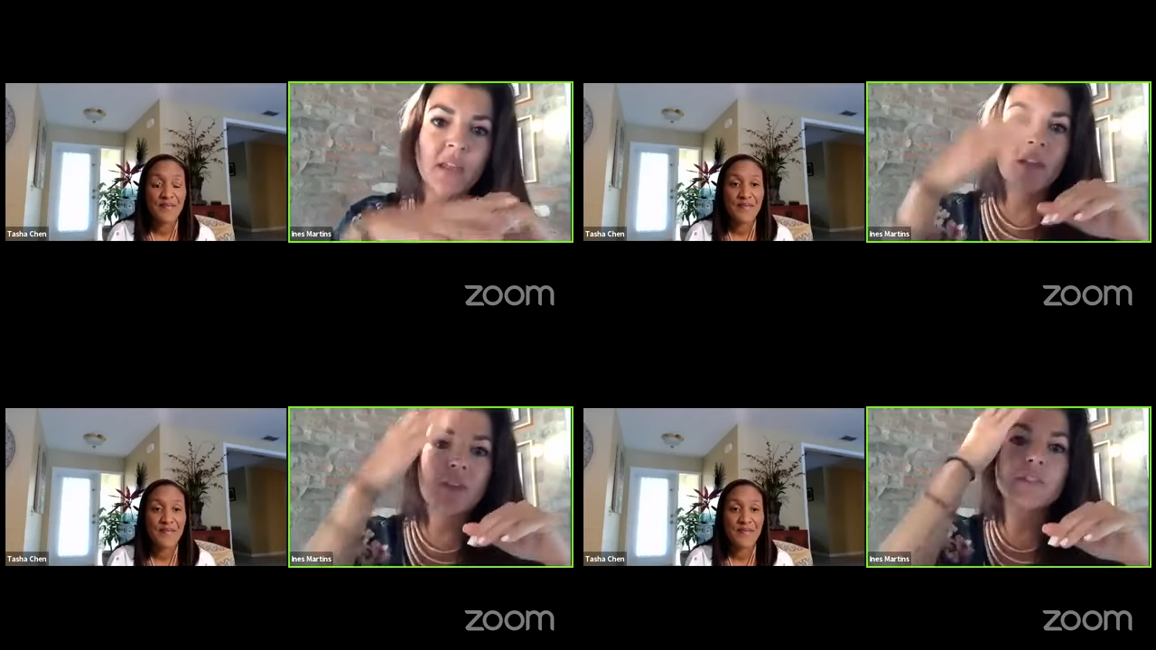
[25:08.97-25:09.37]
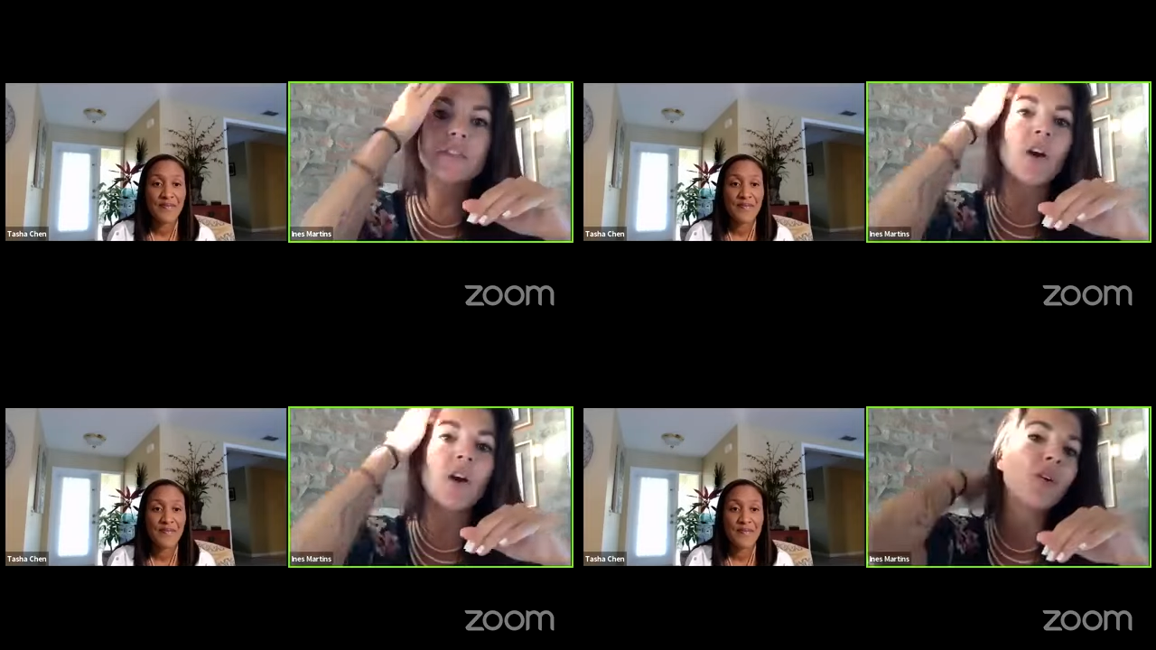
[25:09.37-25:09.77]

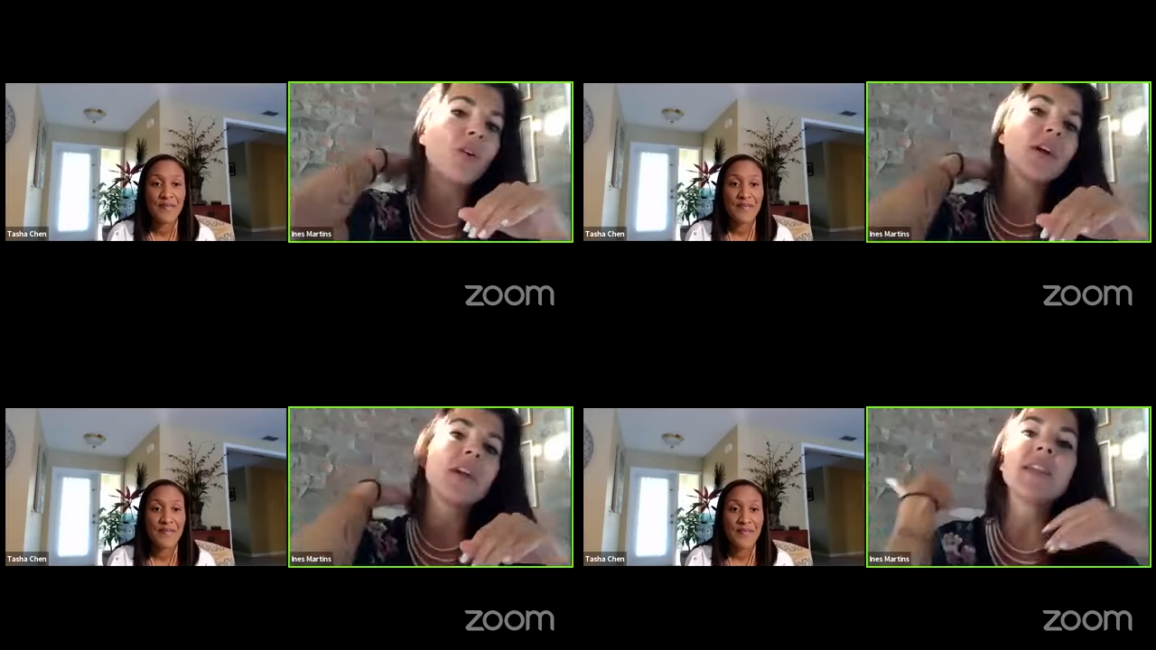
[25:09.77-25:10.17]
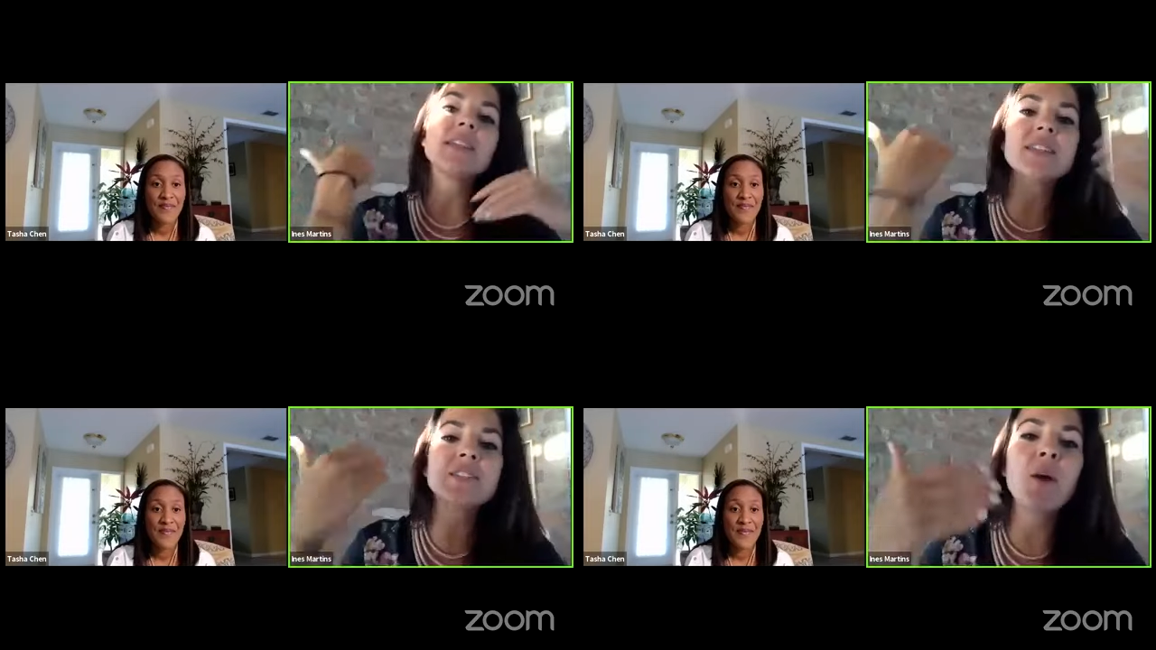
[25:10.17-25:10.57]
Speaker 1: So it
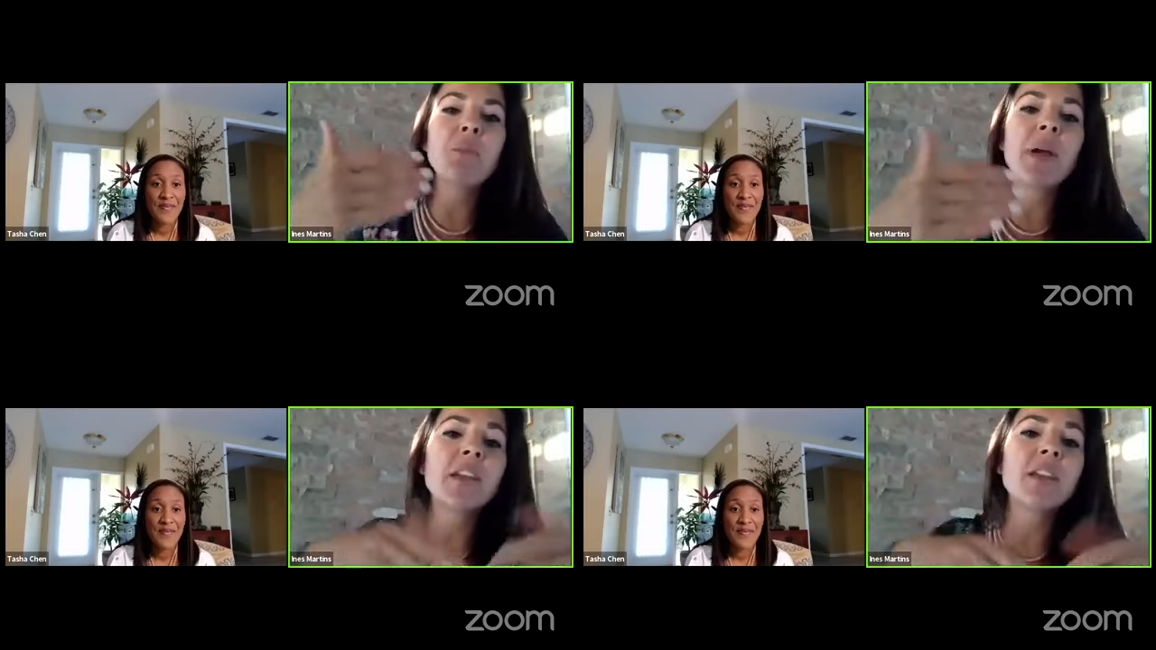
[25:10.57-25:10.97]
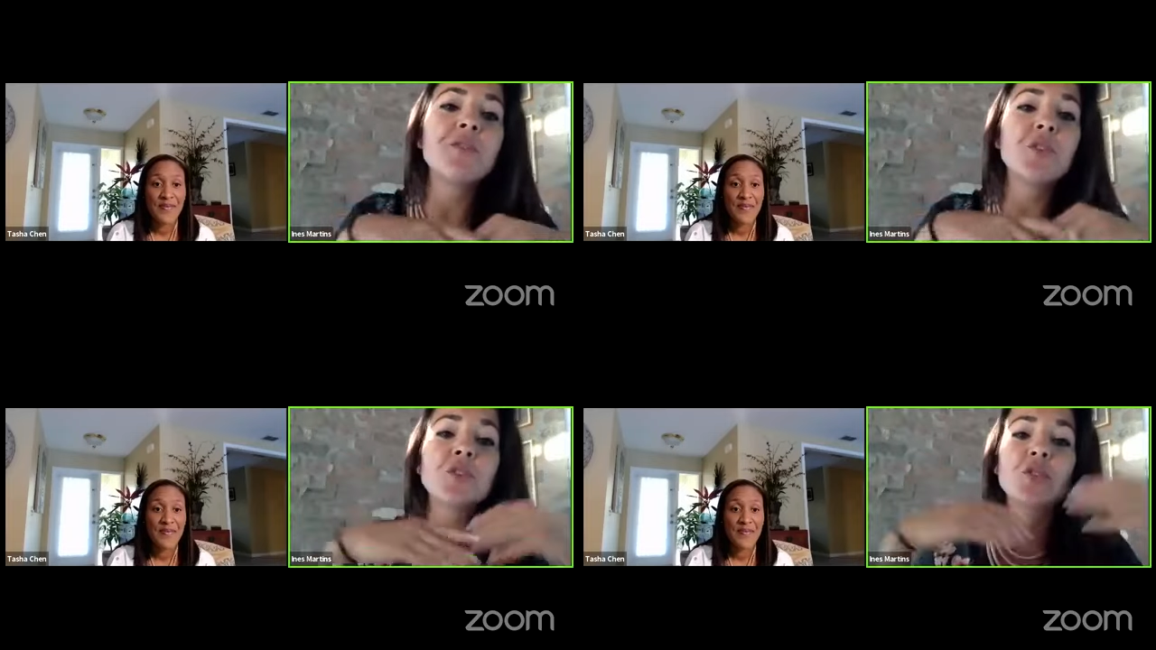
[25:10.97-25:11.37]
does not matter if
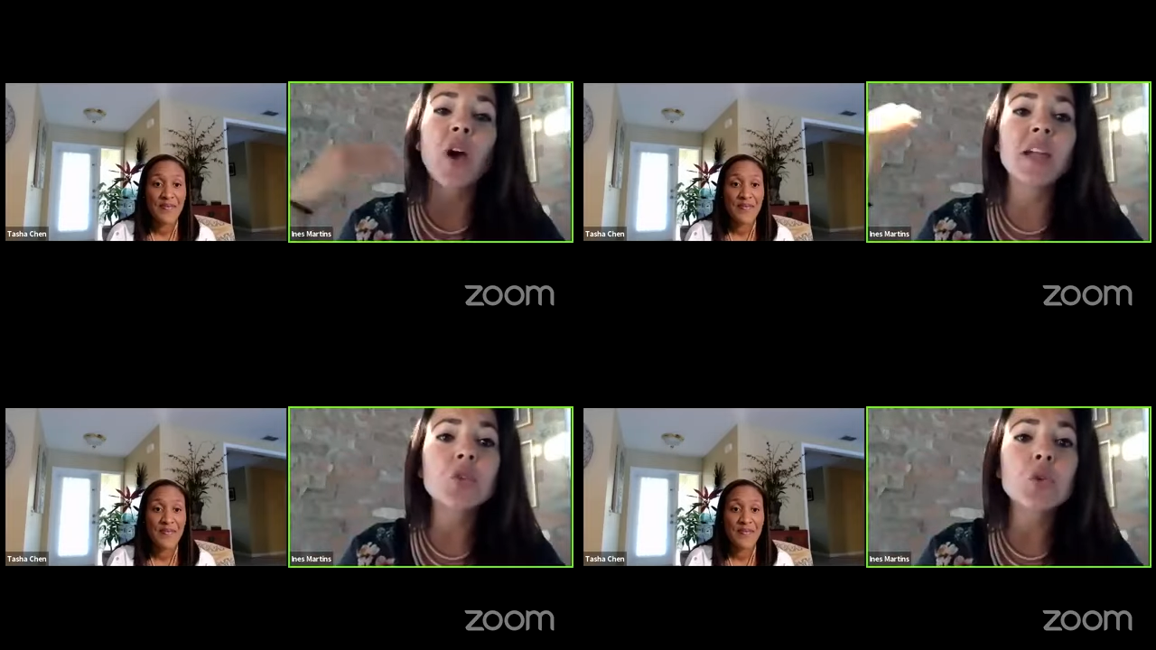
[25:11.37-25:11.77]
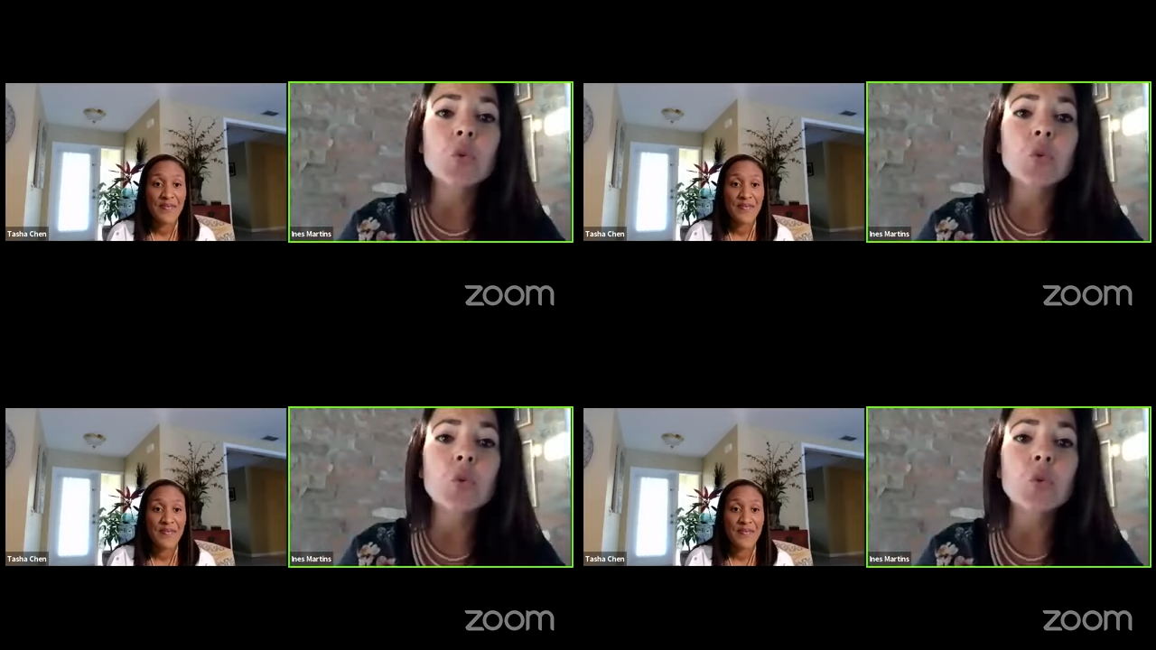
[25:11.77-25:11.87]
you try and do